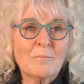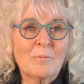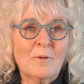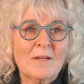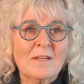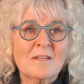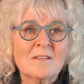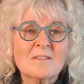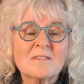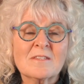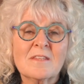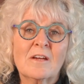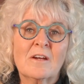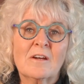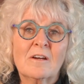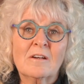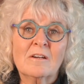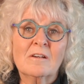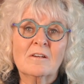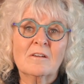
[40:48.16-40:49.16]
brings
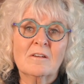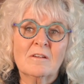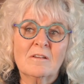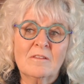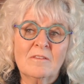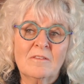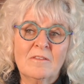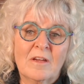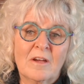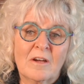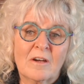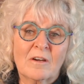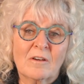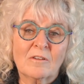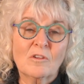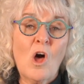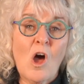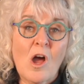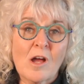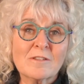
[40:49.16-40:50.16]
their
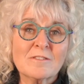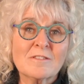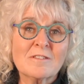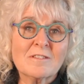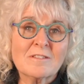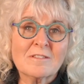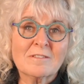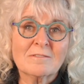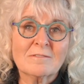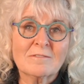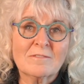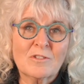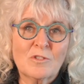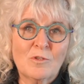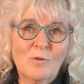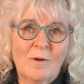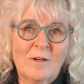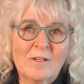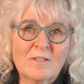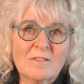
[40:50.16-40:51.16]
loss
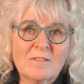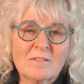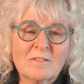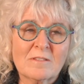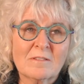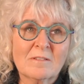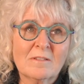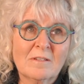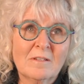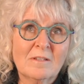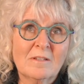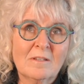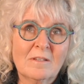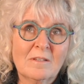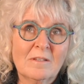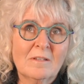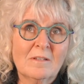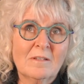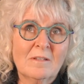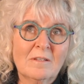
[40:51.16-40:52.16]
to us
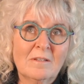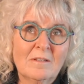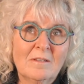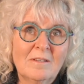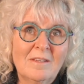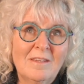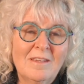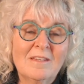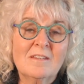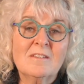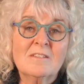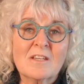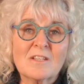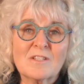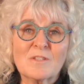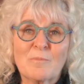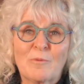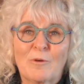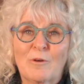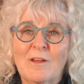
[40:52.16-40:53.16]
in
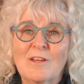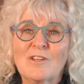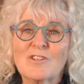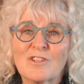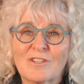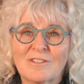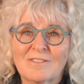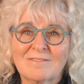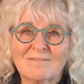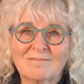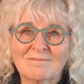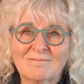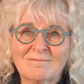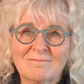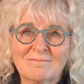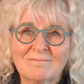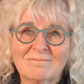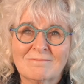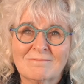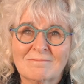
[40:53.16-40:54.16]
desperation
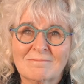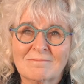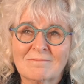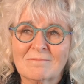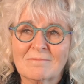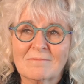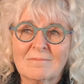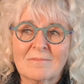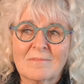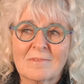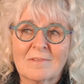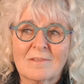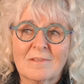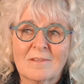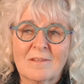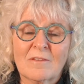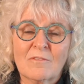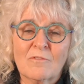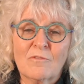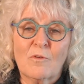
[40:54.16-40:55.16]

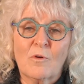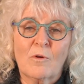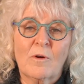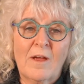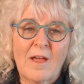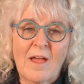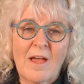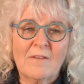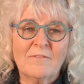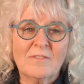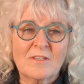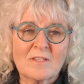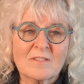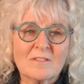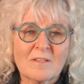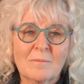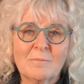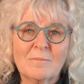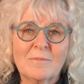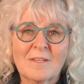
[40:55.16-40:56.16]
for having
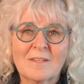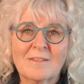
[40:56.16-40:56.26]
something